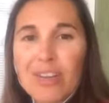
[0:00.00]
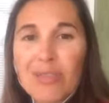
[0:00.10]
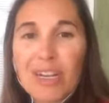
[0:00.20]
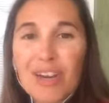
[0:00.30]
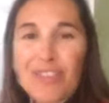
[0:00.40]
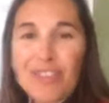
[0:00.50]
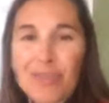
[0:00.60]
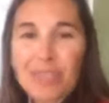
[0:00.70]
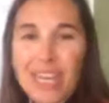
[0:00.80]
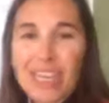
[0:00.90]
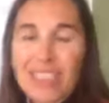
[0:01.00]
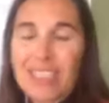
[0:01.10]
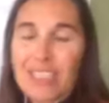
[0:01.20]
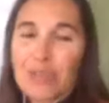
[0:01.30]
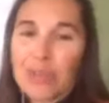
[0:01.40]
recovery from diets
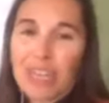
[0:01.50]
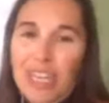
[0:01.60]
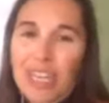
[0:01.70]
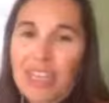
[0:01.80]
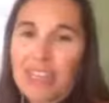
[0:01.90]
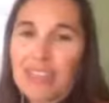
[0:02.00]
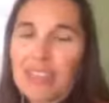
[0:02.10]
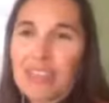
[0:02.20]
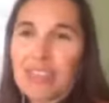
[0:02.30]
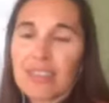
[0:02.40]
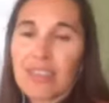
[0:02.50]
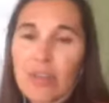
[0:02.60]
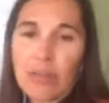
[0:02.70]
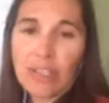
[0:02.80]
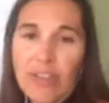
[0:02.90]
and disordered eating is their
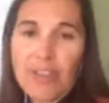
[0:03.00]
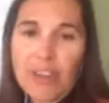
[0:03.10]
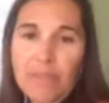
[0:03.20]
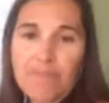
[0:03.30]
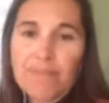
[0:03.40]
own self care.